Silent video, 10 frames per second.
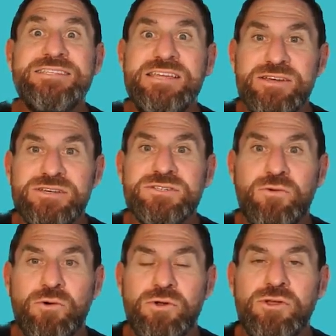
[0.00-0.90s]

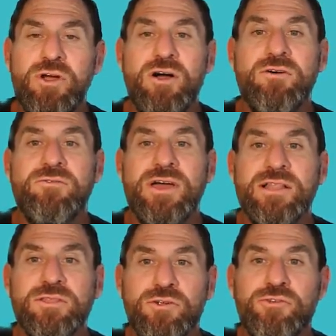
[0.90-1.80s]
ideas for you of
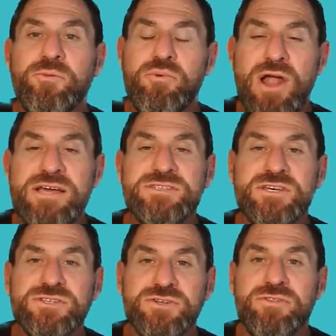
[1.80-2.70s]
little
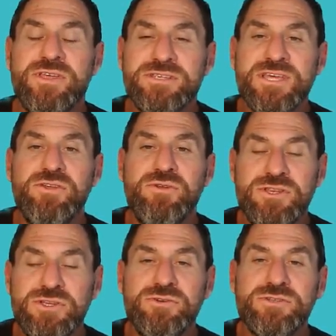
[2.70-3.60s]
surprises or things that you
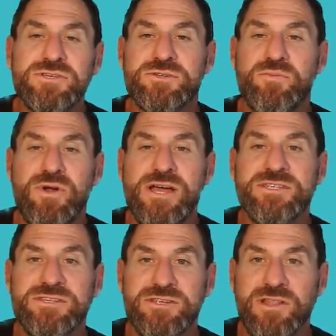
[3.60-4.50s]
can do to
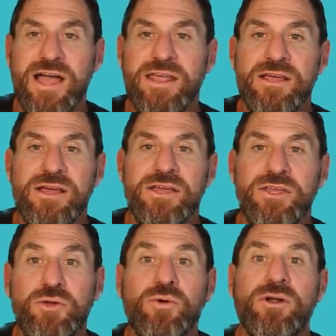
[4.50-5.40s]
surprise and delight
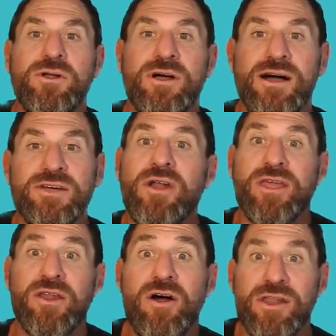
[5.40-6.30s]
your
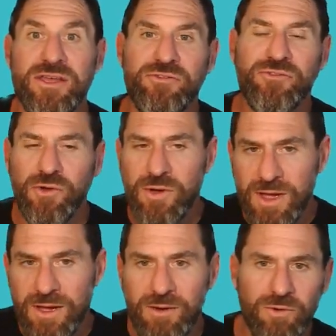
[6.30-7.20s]
target audience.
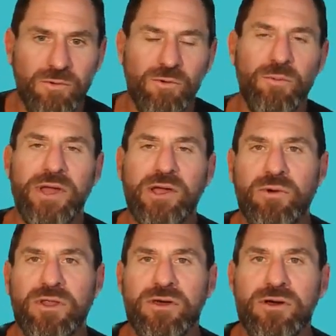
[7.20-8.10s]
So we'll
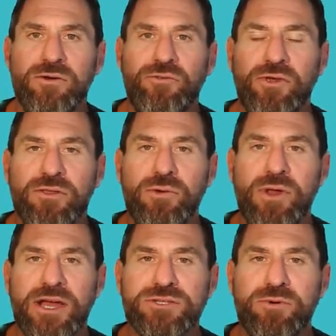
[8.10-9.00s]
pick one of those here
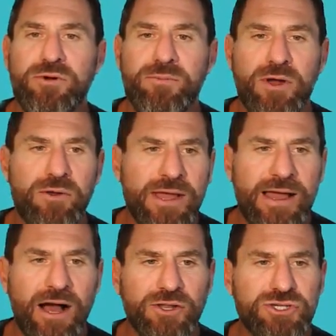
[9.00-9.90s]
through expert mode.
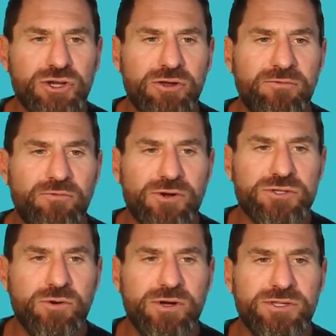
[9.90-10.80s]
I'll just show you the
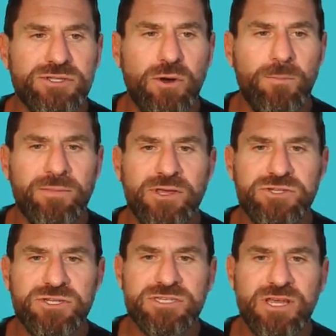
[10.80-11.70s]
first one. So
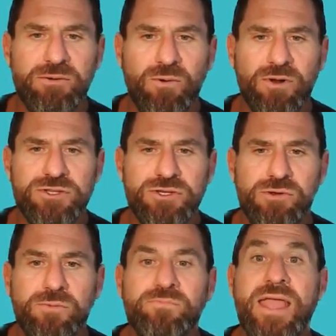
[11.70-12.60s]
let's just say we want to
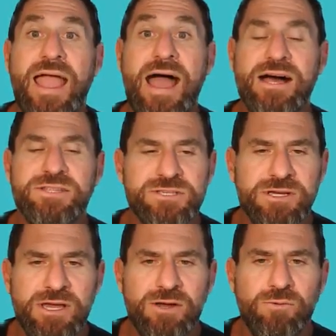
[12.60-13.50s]
do
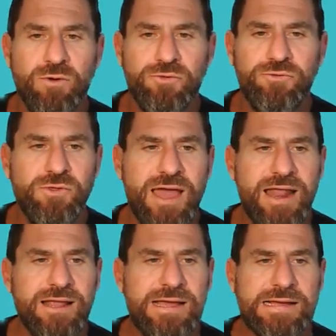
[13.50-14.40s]
ads. We'll do
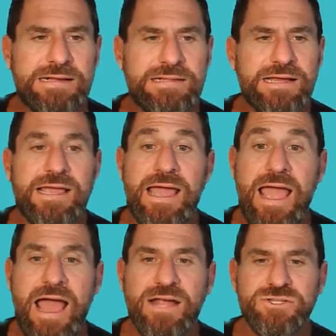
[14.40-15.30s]
that. Click
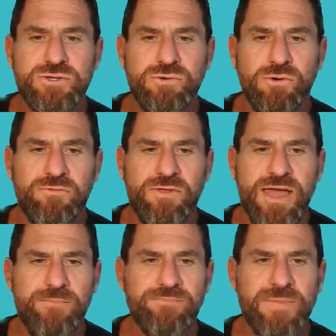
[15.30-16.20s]
add tool
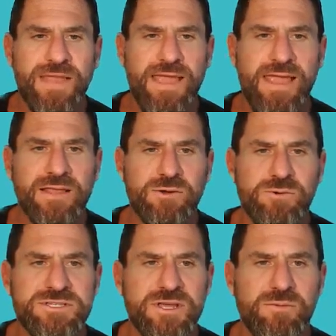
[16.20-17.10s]
for that. And
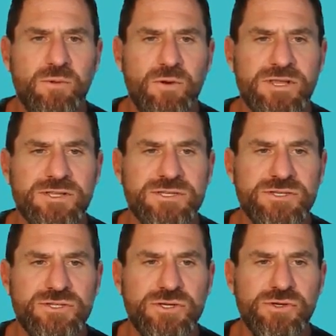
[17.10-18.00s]
like we said, we wanted
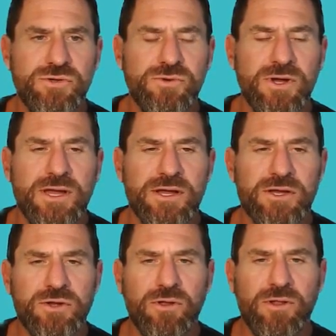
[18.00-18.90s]
to do
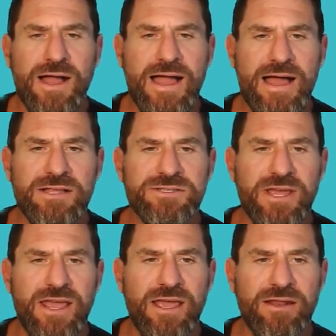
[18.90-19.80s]
Google ads.
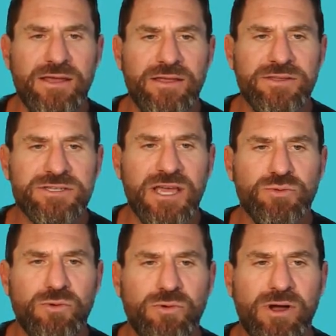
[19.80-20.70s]
And in this
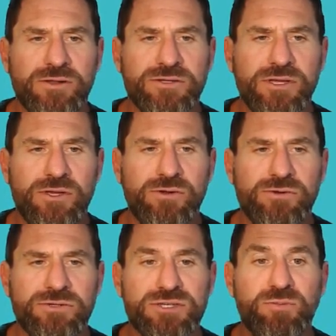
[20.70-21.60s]
case, we want to use
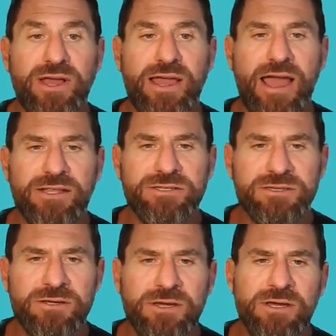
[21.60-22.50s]
display
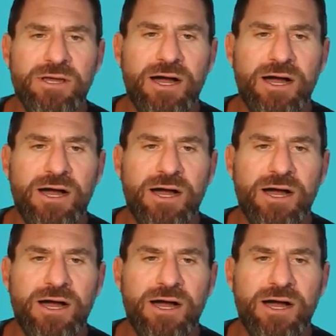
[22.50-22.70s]
ads